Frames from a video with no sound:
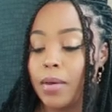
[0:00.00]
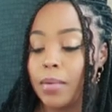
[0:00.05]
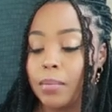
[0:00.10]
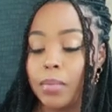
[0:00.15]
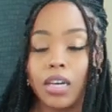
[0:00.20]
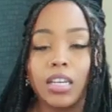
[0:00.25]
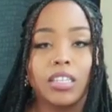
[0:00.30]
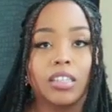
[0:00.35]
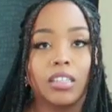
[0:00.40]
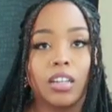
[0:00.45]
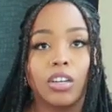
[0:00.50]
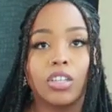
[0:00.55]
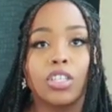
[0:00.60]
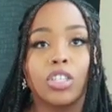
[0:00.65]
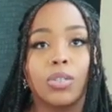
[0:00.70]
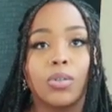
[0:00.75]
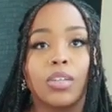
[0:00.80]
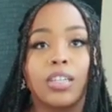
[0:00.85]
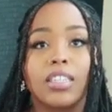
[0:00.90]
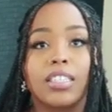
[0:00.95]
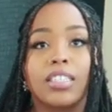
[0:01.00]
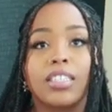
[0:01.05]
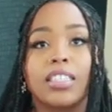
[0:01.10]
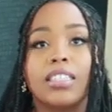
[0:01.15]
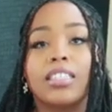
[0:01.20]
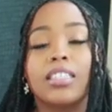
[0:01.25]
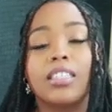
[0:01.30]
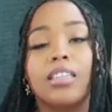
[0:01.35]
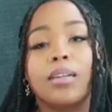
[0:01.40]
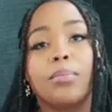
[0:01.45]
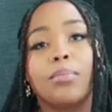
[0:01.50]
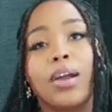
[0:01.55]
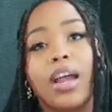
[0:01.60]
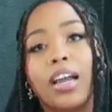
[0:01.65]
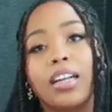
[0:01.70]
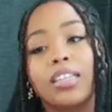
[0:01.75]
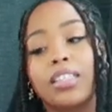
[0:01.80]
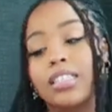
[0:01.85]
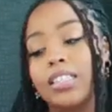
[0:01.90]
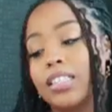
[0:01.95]
But as long as you're consistent in
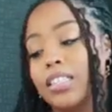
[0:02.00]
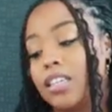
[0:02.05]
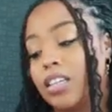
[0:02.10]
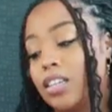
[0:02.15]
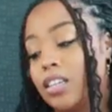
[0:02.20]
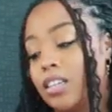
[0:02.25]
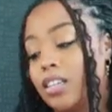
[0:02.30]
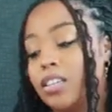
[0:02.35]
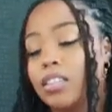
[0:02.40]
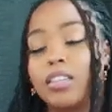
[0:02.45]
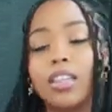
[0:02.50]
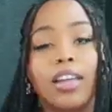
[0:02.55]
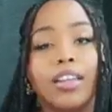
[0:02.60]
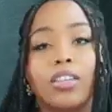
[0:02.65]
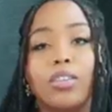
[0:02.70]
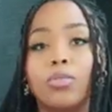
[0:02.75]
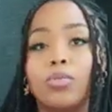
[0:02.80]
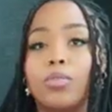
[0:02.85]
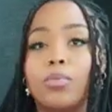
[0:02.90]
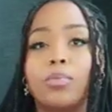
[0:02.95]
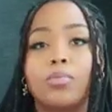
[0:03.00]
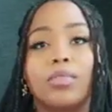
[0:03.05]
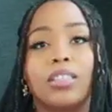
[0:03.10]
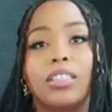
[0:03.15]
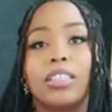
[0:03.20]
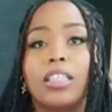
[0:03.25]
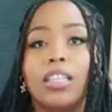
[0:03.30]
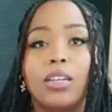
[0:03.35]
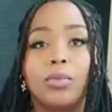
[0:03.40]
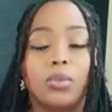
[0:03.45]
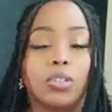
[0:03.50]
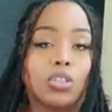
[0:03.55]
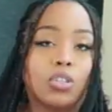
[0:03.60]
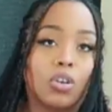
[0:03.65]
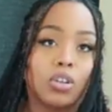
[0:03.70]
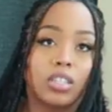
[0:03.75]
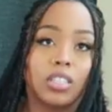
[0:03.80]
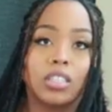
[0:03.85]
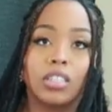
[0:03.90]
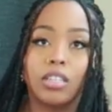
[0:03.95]
practicing, like, you'll see
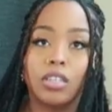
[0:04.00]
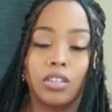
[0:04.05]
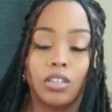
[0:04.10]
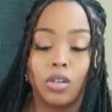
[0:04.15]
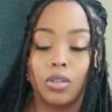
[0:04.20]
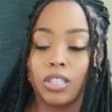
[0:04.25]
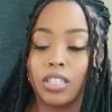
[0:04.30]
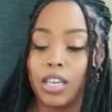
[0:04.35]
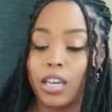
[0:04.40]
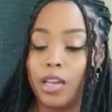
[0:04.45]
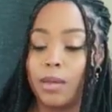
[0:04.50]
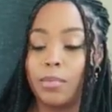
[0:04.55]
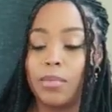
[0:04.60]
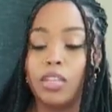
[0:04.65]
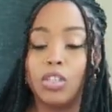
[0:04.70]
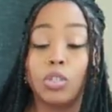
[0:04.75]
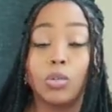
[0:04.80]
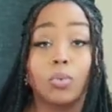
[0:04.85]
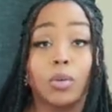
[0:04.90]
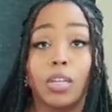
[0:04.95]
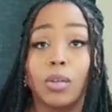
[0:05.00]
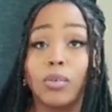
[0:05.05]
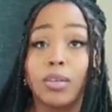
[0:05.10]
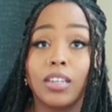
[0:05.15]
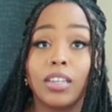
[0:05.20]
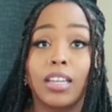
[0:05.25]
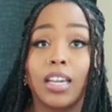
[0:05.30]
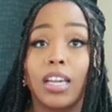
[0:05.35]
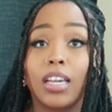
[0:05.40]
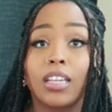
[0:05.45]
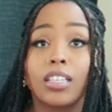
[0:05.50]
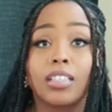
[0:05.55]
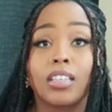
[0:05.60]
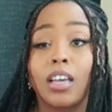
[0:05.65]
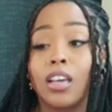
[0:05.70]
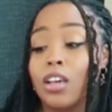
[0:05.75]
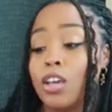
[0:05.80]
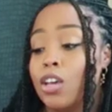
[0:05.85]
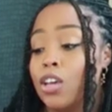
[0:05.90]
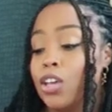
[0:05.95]
results in no time. In 21 days,
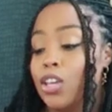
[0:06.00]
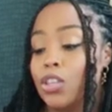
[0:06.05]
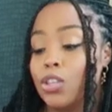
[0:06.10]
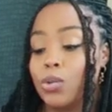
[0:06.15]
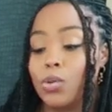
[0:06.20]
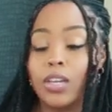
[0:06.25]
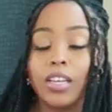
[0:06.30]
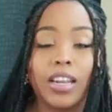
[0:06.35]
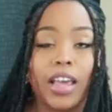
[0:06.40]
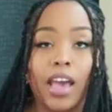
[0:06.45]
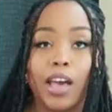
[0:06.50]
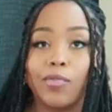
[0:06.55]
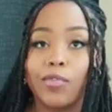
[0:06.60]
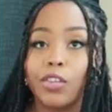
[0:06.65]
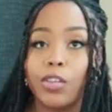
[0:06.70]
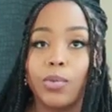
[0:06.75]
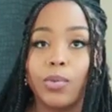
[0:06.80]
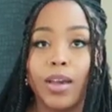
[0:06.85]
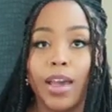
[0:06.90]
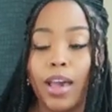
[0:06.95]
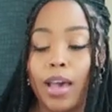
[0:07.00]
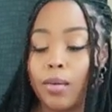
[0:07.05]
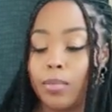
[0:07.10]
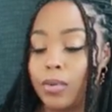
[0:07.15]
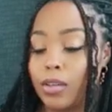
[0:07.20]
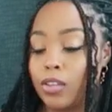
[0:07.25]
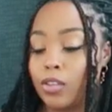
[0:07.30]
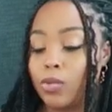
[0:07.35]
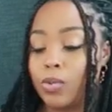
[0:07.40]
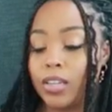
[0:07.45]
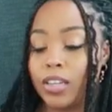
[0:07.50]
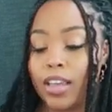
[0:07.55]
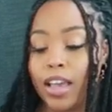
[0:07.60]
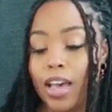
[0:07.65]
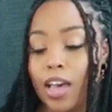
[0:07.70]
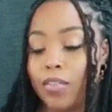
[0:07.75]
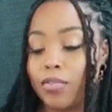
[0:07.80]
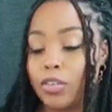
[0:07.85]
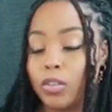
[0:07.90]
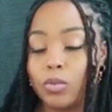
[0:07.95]
you can have a new habit, you can
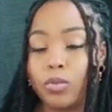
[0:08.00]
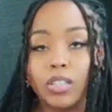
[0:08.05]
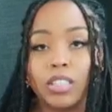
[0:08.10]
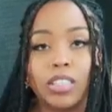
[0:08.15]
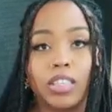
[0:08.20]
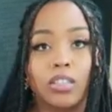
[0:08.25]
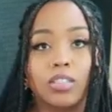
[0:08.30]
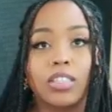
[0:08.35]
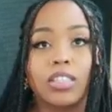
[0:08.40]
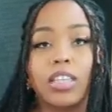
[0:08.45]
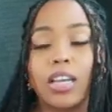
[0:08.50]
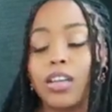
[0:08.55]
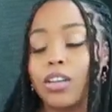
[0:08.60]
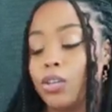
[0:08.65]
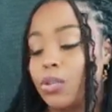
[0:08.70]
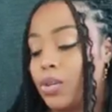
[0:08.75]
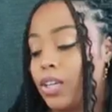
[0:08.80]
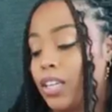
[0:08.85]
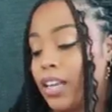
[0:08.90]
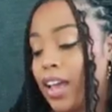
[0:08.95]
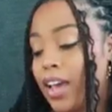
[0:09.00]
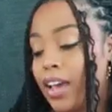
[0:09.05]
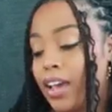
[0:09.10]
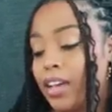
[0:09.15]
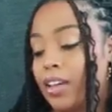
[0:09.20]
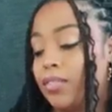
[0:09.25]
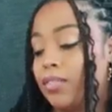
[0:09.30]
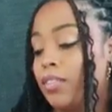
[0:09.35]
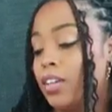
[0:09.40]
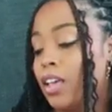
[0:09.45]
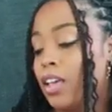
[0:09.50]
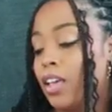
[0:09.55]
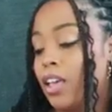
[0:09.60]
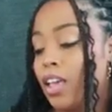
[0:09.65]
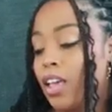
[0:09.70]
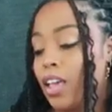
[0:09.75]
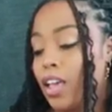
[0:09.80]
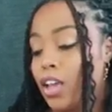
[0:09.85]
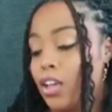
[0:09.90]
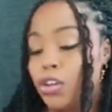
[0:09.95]
have a new skill set, you can have
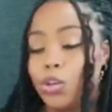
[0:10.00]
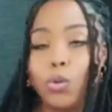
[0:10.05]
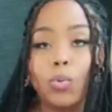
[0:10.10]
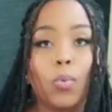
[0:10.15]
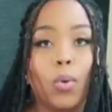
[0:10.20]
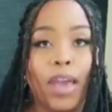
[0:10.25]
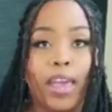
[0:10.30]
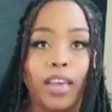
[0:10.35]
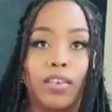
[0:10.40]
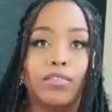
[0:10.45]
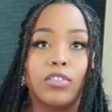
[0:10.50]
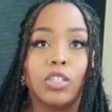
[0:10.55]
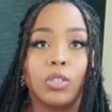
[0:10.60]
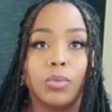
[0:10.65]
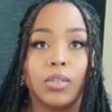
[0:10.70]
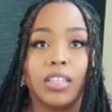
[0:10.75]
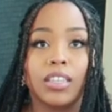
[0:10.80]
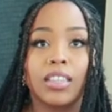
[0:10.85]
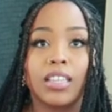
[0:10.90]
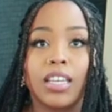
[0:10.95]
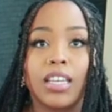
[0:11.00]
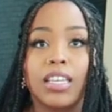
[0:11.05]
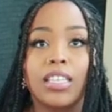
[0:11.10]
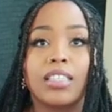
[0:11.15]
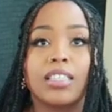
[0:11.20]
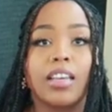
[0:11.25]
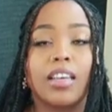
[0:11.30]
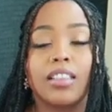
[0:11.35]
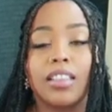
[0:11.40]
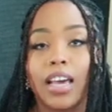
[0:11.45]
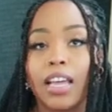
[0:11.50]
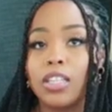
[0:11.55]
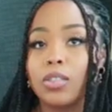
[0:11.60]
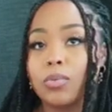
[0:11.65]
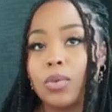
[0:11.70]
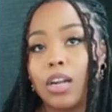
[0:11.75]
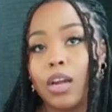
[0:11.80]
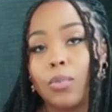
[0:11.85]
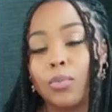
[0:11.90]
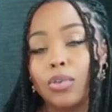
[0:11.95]
a new way doing things, and that's
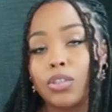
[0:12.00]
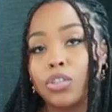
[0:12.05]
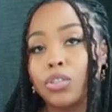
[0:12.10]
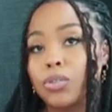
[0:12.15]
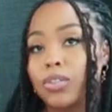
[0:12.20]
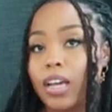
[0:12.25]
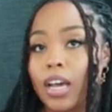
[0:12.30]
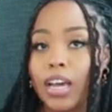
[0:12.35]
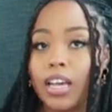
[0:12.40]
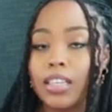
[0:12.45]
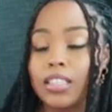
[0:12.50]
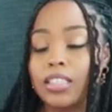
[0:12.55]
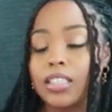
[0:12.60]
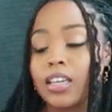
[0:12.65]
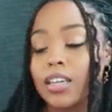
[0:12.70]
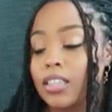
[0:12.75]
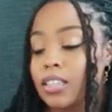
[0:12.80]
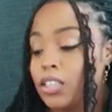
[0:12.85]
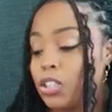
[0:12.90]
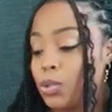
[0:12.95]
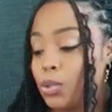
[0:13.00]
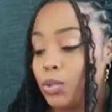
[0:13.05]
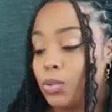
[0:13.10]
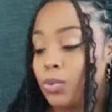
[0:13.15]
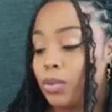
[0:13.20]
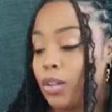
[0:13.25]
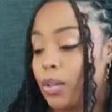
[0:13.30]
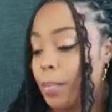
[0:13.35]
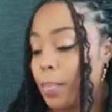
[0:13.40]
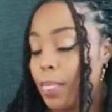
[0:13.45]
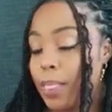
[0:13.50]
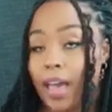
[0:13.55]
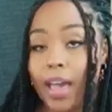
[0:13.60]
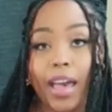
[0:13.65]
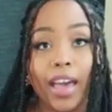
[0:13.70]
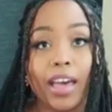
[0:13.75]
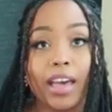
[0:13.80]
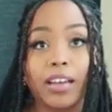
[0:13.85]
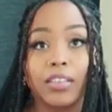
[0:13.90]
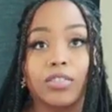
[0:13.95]
what I want you guys to
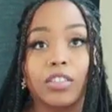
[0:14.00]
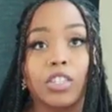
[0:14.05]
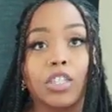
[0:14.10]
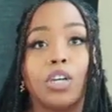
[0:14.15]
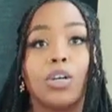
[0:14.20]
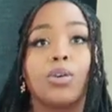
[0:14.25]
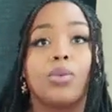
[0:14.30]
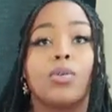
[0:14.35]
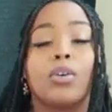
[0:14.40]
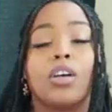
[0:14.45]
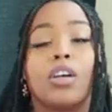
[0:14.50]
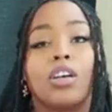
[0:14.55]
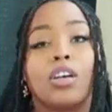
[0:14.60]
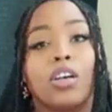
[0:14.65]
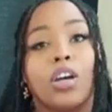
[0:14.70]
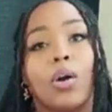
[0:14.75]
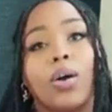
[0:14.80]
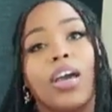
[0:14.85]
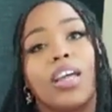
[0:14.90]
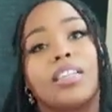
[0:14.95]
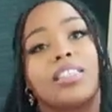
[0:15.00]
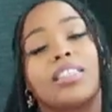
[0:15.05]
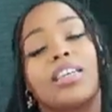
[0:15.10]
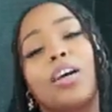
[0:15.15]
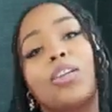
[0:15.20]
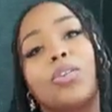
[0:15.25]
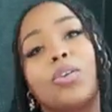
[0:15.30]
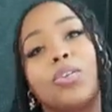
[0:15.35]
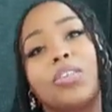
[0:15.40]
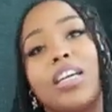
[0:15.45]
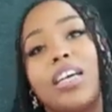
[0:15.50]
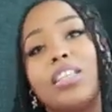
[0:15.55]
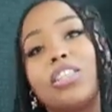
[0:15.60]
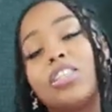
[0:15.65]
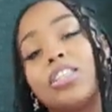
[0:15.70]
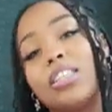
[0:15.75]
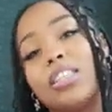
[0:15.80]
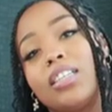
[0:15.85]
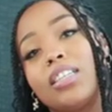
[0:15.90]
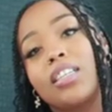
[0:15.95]
have. So go ahead and download that
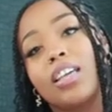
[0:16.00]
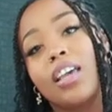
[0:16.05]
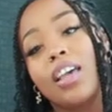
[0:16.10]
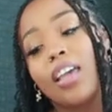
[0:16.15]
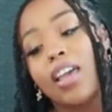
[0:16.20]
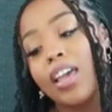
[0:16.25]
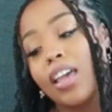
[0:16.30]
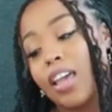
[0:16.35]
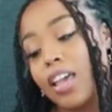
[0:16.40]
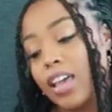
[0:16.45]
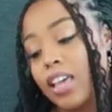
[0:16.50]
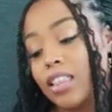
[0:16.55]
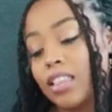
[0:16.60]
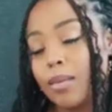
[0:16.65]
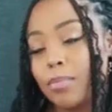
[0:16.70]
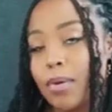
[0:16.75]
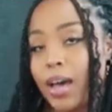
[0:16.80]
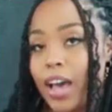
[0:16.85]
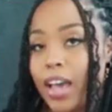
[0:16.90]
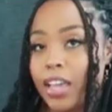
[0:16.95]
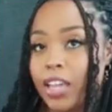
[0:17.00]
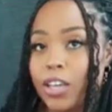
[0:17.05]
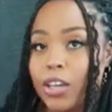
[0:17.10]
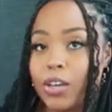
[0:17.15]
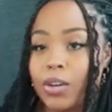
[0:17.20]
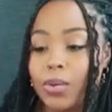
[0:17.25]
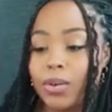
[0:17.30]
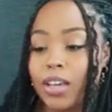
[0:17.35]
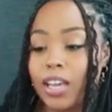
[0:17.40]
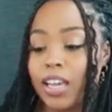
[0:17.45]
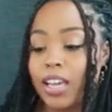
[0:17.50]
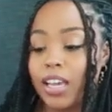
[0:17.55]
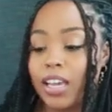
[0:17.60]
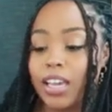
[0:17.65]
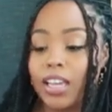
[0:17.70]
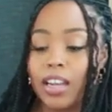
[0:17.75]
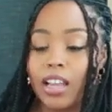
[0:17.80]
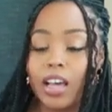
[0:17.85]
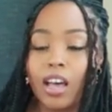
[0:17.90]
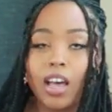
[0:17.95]
sheet in the bio,
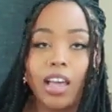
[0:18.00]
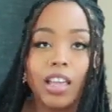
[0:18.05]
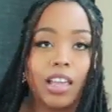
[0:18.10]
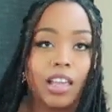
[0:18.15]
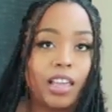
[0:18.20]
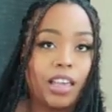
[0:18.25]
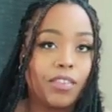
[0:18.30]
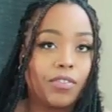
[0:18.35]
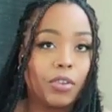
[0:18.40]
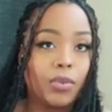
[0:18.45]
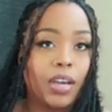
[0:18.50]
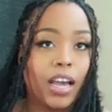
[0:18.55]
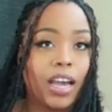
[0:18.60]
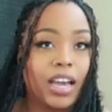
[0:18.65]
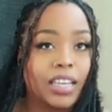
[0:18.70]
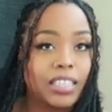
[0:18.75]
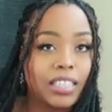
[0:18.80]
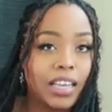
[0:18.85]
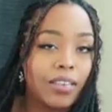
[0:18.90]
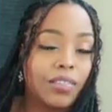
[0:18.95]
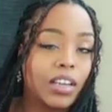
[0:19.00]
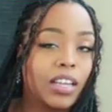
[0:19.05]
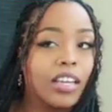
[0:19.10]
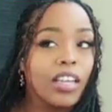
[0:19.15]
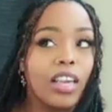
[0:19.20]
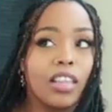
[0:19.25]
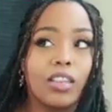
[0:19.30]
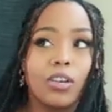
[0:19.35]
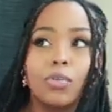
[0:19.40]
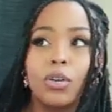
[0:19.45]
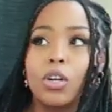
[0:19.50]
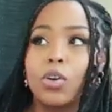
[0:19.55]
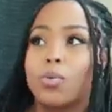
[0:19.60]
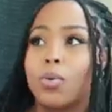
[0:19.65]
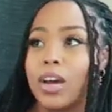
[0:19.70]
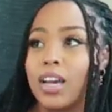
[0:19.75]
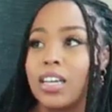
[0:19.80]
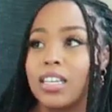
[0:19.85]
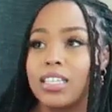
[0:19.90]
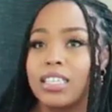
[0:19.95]
and if you guys have any other
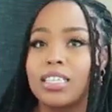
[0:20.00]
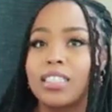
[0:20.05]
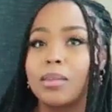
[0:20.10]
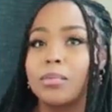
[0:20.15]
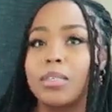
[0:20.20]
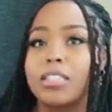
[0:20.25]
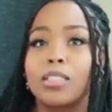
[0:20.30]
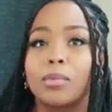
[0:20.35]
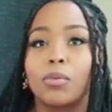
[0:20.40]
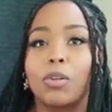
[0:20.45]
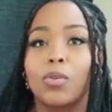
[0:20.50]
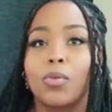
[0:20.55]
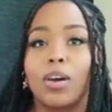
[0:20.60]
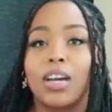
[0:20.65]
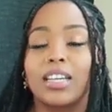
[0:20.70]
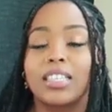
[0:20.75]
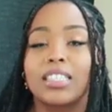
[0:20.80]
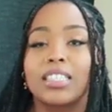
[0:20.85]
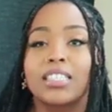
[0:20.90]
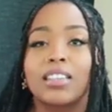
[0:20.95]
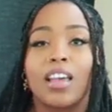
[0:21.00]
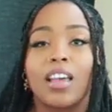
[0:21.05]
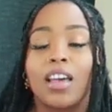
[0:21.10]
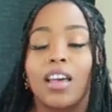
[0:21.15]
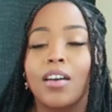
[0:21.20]
requests, send me some requests.